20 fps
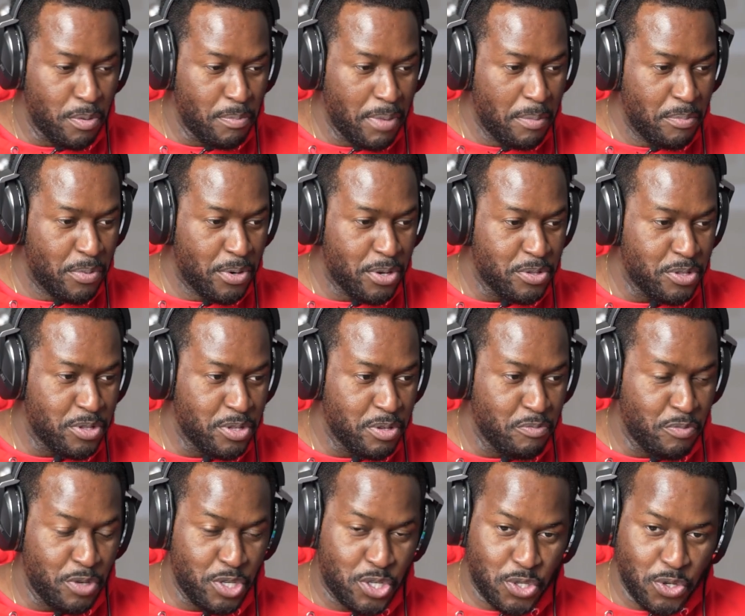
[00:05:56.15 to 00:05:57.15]
remember
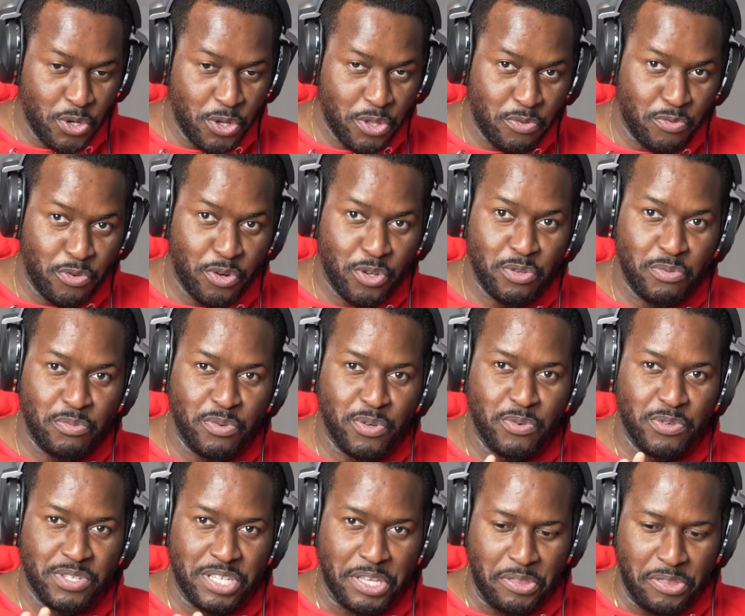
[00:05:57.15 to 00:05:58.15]
we saw the
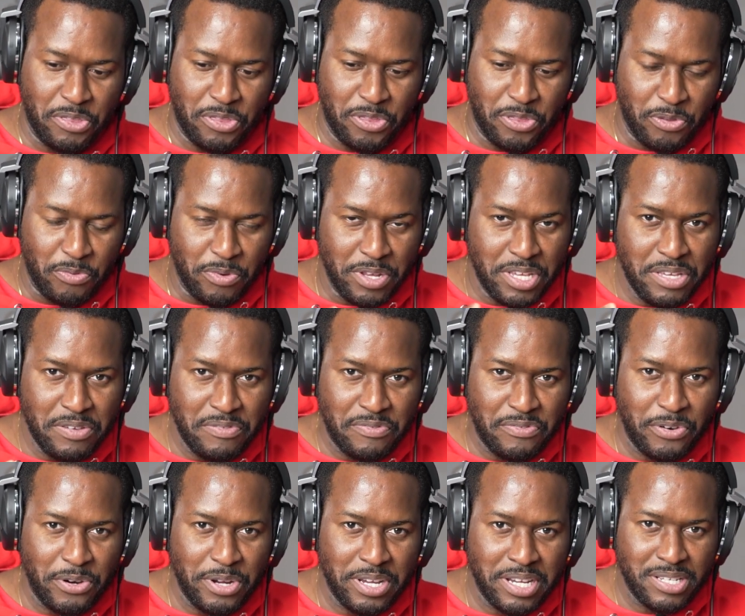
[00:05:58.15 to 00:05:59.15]
rollerball, was it
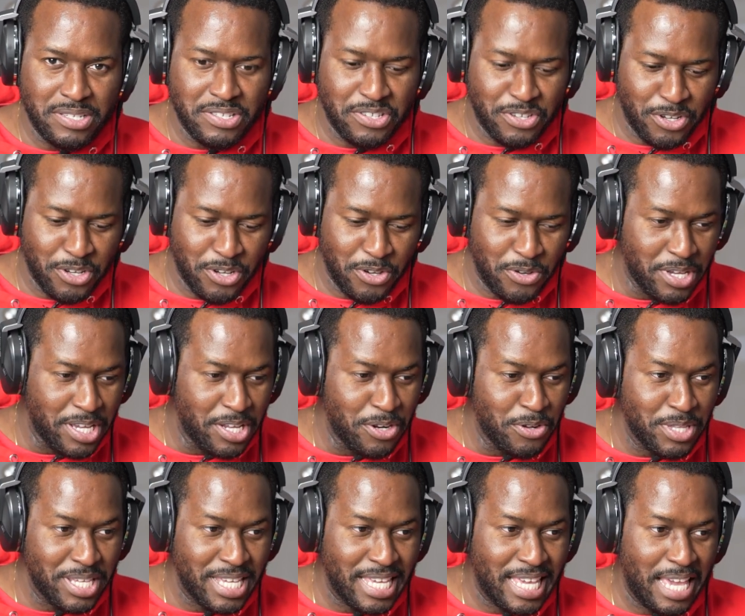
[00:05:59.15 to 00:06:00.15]
3-4 years ago? It
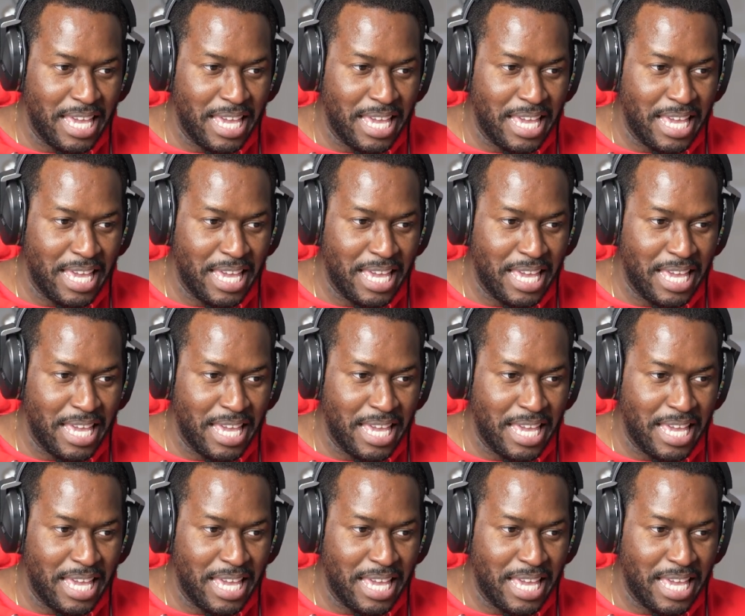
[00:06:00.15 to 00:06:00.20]
only